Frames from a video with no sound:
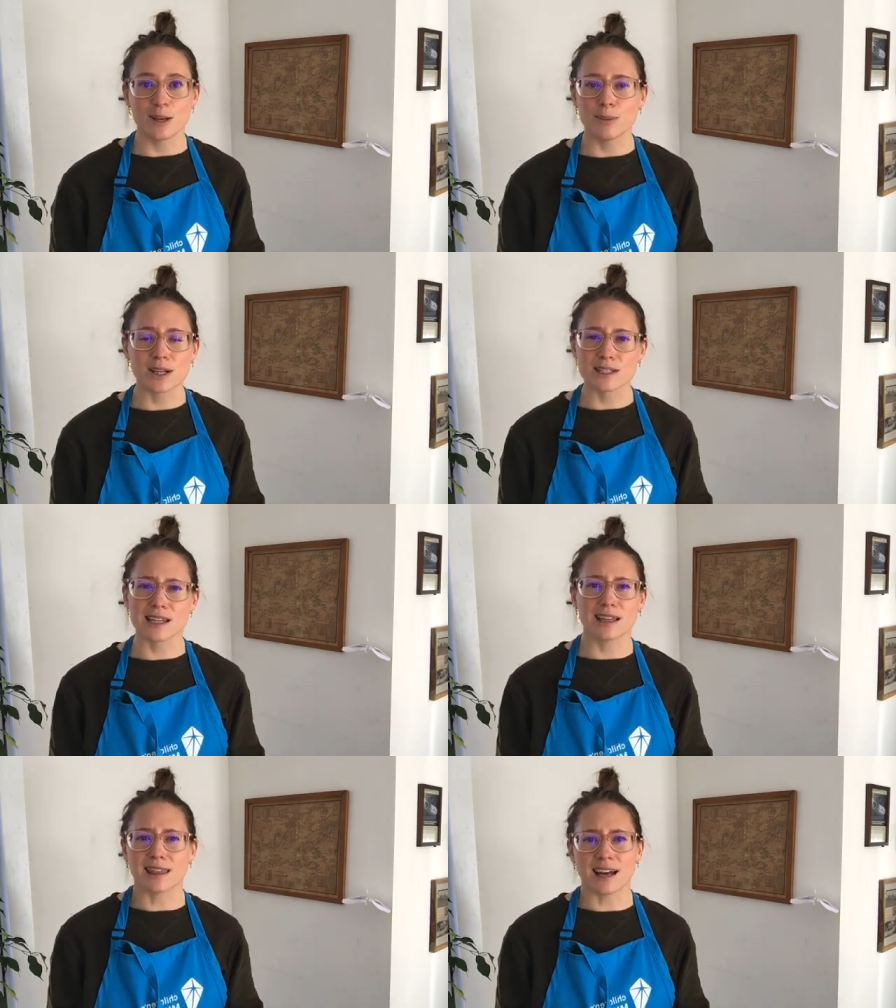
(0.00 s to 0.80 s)
because
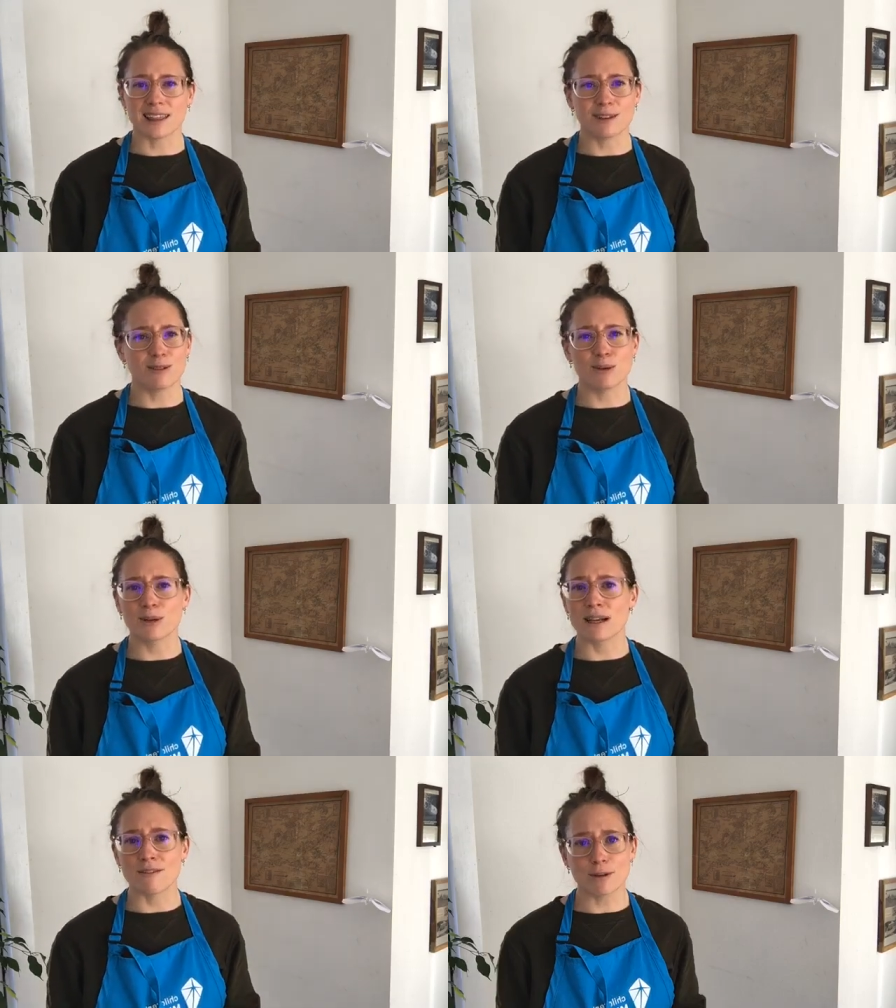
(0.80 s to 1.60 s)
they thought that we
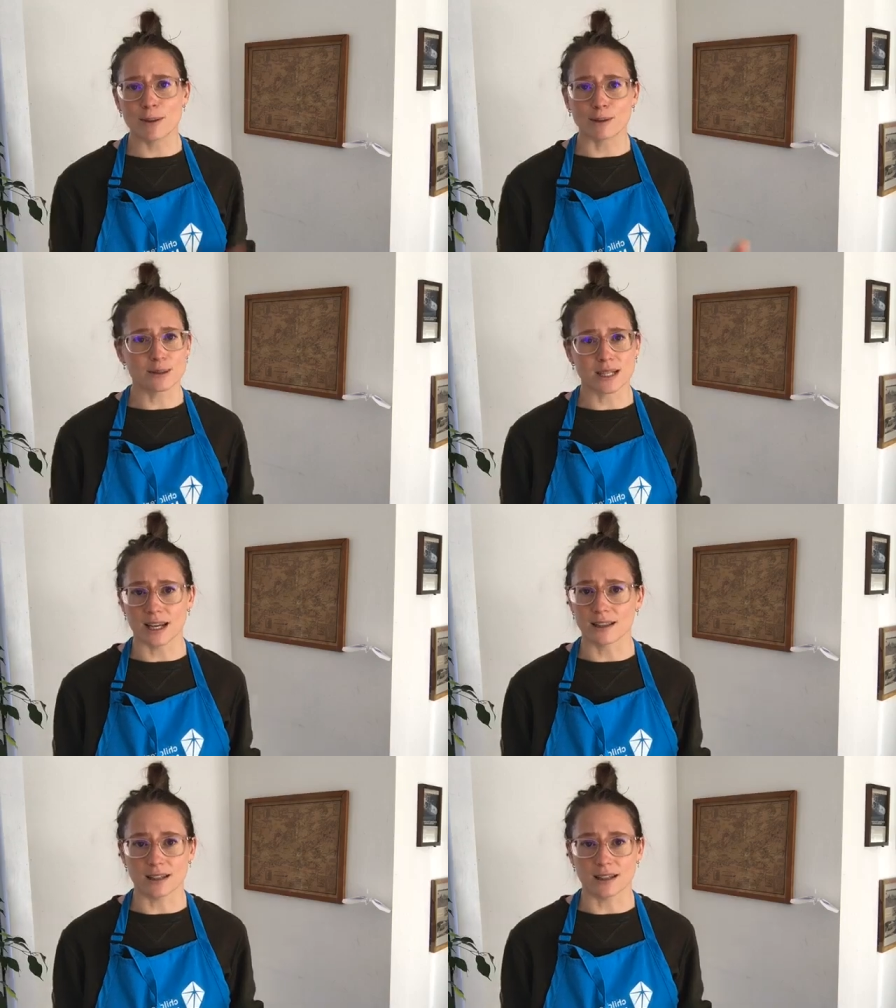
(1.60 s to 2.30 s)
would never be able to get